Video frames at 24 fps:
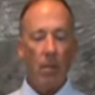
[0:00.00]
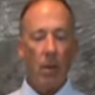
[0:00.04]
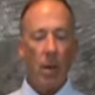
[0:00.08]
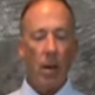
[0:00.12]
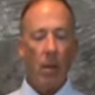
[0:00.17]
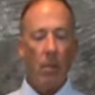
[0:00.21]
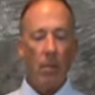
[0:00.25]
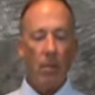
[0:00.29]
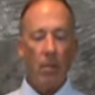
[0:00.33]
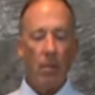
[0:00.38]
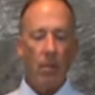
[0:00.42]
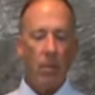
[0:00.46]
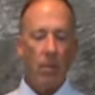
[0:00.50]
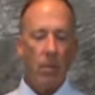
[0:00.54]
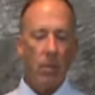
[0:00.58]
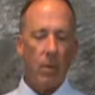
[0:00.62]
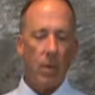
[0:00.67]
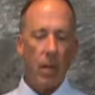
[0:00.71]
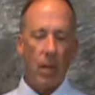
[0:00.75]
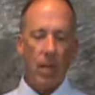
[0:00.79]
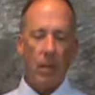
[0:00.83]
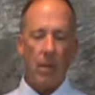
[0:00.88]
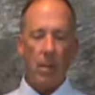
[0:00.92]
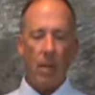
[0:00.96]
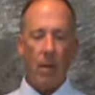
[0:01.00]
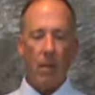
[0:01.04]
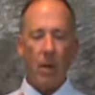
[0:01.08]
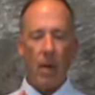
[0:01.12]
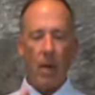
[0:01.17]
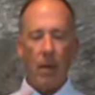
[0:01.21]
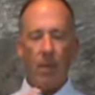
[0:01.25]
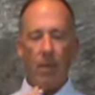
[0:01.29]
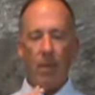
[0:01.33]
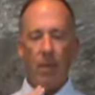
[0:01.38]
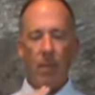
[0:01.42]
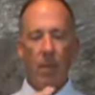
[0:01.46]
No, that's not
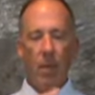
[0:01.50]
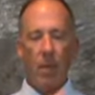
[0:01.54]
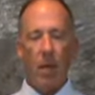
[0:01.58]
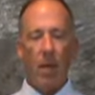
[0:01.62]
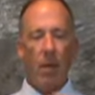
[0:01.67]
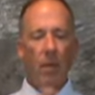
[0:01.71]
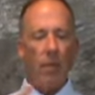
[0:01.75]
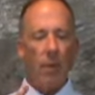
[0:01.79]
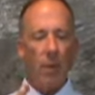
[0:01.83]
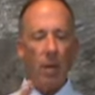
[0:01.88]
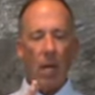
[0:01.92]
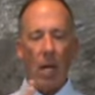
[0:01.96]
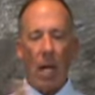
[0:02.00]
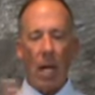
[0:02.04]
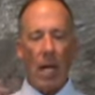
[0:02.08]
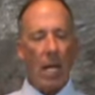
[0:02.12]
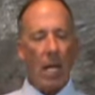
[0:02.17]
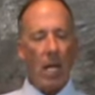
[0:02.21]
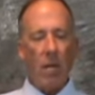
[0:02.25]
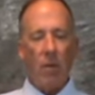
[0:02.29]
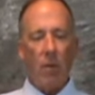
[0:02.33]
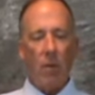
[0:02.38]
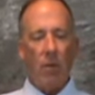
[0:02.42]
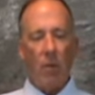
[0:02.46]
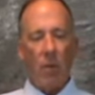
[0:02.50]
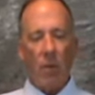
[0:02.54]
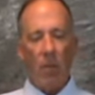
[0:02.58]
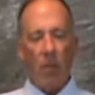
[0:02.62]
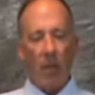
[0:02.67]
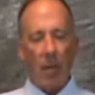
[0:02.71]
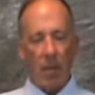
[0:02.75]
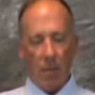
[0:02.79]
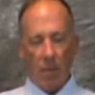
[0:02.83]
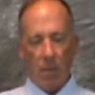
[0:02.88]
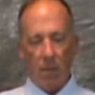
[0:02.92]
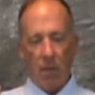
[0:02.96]
right. Forget, I can't do 4
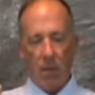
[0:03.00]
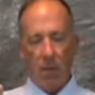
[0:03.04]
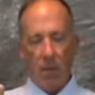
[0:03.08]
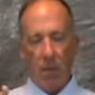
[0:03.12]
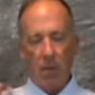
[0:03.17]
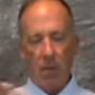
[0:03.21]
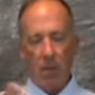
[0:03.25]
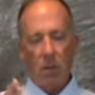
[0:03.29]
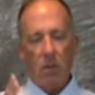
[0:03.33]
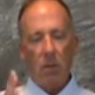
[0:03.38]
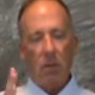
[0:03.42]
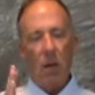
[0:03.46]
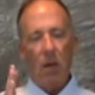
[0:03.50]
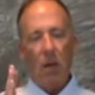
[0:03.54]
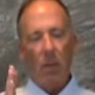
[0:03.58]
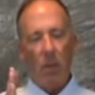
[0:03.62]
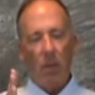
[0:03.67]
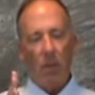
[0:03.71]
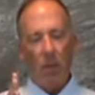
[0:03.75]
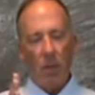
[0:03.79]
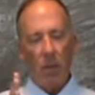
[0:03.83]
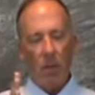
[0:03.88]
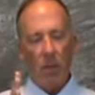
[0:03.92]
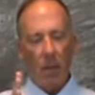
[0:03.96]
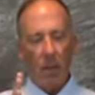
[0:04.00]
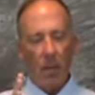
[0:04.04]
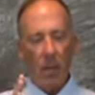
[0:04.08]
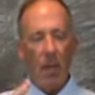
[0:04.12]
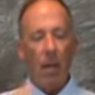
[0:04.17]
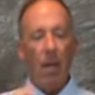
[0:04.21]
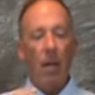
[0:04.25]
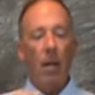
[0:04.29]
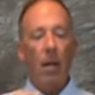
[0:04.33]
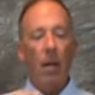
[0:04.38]
Ps. Let's start with 3 P.